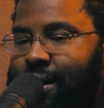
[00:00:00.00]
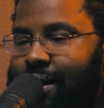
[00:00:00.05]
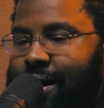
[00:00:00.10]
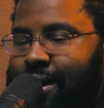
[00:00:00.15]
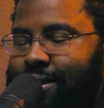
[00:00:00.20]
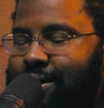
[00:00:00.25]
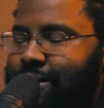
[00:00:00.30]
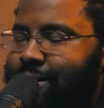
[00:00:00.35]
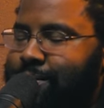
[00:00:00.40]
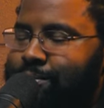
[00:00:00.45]

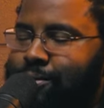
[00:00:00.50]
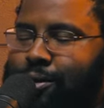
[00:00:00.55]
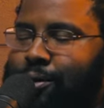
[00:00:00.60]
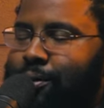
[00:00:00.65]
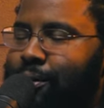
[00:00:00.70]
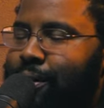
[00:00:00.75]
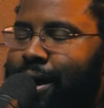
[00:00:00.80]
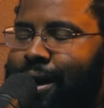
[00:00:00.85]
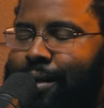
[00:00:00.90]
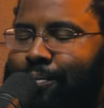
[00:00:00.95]
I just am
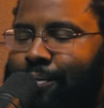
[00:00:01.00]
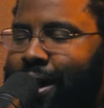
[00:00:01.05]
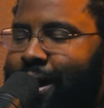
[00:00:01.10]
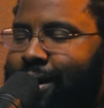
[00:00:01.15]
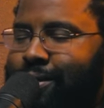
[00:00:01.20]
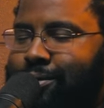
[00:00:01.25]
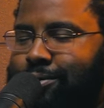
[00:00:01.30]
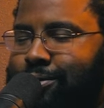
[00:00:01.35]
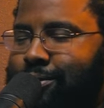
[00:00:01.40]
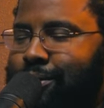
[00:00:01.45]
so glad my
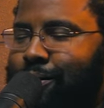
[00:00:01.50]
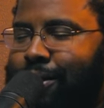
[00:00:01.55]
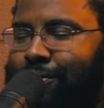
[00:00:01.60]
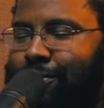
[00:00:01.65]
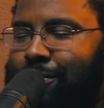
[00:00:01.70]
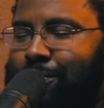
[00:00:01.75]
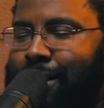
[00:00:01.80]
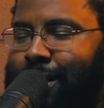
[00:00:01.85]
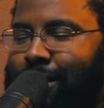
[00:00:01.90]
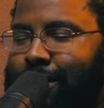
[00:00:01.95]
answers don't have
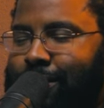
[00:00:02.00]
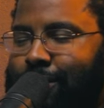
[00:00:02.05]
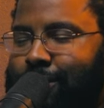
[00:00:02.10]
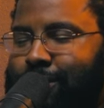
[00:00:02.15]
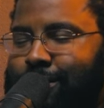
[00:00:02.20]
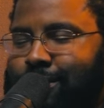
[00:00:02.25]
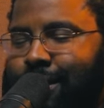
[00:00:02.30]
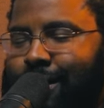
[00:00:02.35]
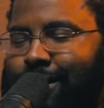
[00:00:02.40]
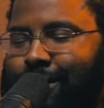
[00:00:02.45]
to be
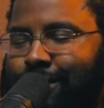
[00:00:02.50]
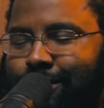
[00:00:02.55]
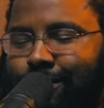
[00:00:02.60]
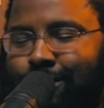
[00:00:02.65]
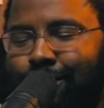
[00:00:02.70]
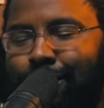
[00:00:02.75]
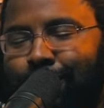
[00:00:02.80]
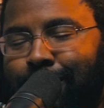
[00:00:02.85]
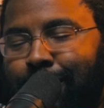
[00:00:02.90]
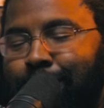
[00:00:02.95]
30 seconds.
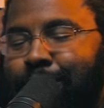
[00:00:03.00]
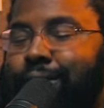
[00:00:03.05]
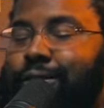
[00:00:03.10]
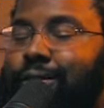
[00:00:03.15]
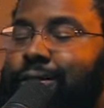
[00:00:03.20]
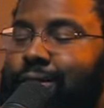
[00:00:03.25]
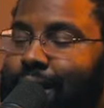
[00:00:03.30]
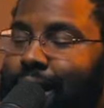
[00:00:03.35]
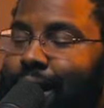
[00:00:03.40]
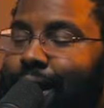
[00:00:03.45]
So no, let me
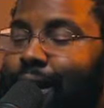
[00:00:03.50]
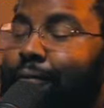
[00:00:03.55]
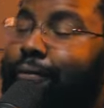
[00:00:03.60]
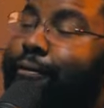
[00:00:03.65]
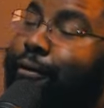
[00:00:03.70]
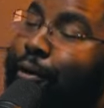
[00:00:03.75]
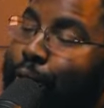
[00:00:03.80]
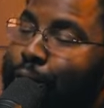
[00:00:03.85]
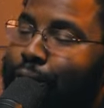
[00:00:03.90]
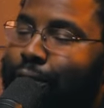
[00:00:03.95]
just say
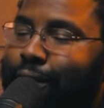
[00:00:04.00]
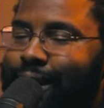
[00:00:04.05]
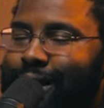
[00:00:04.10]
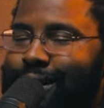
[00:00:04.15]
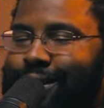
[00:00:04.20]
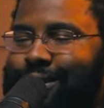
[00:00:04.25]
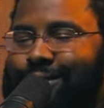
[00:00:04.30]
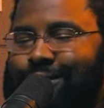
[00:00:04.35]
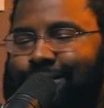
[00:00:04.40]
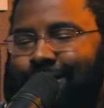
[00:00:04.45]
time, a few
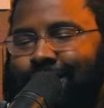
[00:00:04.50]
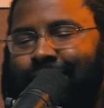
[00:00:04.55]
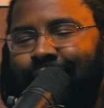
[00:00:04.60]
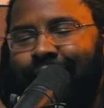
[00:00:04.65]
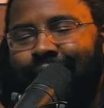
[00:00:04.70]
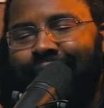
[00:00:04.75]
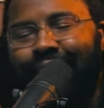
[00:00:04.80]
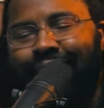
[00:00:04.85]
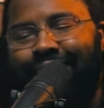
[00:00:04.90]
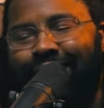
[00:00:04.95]
bro. things. Yeah.
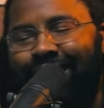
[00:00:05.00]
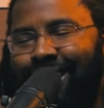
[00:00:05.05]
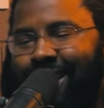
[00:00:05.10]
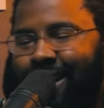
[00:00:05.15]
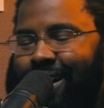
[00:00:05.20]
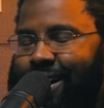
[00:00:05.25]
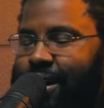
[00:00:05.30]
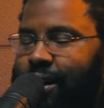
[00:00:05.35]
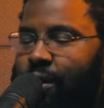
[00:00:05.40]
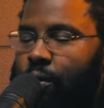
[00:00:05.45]

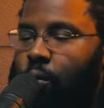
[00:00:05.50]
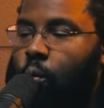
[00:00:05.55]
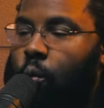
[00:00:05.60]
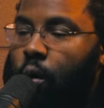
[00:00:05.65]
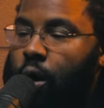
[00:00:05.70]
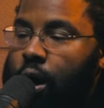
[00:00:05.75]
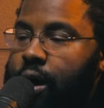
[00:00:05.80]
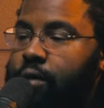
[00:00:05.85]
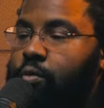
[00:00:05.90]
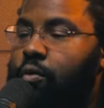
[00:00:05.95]
Uh,
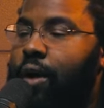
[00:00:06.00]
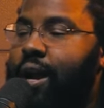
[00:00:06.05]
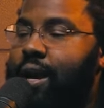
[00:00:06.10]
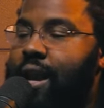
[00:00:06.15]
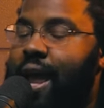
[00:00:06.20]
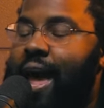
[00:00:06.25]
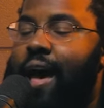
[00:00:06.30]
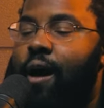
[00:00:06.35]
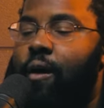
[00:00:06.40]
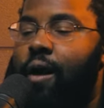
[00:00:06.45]
one right
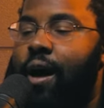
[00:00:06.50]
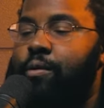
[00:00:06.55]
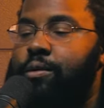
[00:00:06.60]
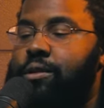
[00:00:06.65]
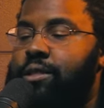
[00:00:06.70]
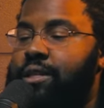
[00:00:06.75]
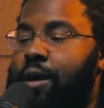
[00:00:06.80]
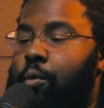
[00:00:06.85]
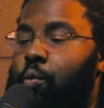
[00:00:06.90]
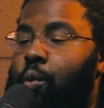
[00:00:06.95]
now, I
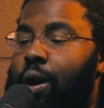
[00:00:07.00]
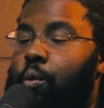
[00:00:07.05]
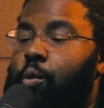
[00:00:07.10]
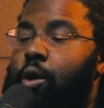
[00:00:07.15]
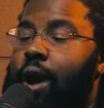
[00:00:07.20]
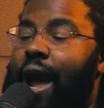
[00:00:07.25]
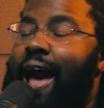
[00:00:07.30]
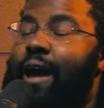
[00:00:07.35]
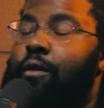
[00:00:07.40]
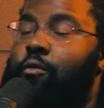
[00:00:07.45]
would say where
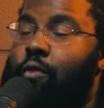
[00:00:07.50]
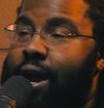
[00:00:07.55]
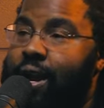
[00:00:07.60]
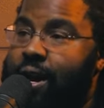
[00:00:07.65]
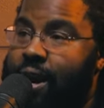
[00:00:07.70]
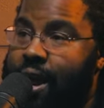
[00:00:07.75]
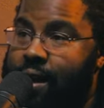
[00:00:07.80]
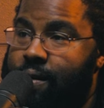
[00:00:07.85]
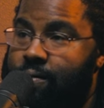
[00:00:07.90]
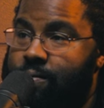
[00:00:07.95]
we're at
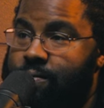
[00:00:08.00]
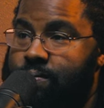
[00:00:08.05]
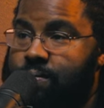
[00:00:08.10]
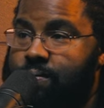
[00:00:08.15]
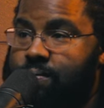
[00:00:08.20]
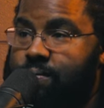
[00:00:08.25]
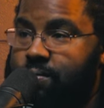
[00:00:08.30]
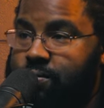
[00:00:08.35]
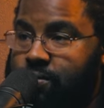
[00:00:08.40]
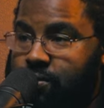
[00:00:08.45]
right now,
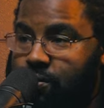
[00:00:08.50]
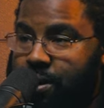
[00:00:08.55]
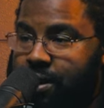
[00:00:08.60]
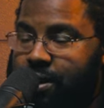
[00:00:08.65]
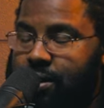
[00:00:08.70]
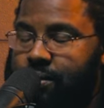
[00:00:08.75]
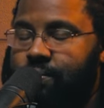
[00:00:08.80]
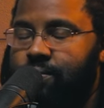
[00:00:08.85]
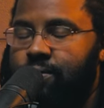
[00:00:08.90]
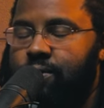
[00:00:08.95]

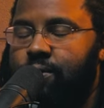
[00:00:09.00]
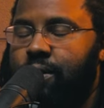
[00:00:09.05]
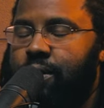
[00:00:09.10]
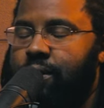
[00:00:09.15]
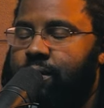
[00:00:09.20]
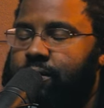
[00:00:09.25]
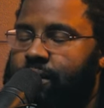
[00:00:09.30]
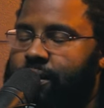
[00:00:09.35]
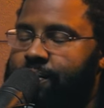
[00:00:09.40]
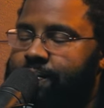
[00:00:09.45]

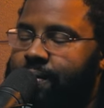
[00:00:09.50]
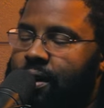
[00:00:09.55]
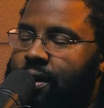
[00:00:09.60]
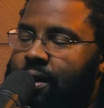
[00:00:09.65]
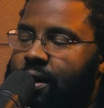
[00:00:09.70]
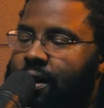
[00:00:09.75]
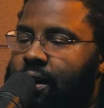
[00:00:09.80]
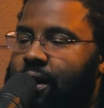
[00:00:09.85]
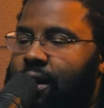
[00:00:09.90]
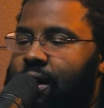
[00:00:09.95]
2023. 20,
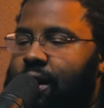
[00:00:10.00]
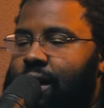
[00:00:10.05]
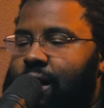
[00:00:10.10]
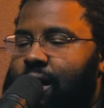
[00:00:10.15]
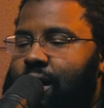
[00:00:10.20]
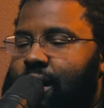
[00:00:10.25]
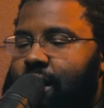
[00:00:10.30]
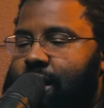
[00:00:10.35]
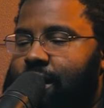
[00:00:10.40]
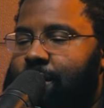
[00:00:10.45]

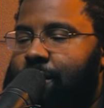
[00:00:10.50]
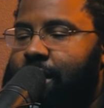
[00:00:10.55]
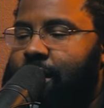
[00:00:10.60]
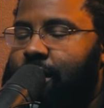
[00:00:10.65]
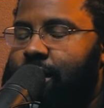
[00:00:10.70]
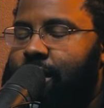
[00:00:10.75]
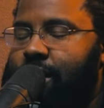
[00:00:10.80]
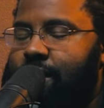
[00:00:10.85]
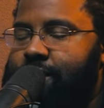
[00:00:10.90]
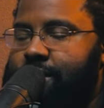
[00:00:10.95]
uh,
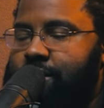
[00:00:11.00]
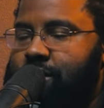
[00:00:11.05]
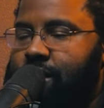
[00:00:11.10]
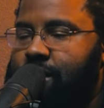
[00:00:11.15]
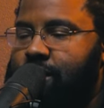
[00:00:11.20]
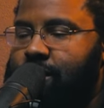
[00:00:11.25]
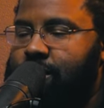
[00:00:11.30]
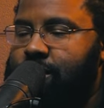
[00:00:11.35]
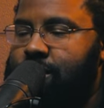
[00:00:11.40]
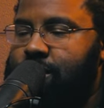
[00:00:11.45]
American
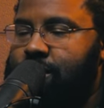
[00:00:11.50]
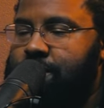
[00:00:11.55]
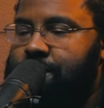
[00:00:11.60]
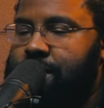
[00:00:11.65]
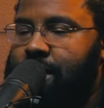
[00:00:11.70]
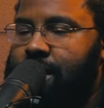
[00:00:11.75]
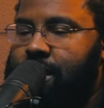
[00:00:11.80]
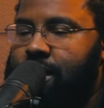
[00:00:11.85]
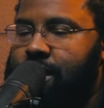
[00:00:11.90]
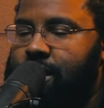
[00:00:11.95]

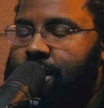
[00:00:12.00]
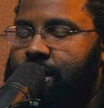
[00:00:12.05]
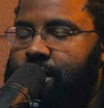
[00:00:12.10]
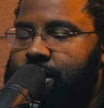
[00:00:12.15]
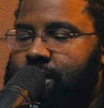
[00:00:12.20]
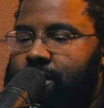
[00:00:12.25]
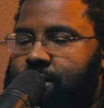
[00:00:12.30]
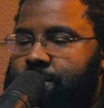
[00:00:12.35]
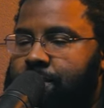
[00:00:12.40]
evangelicalism is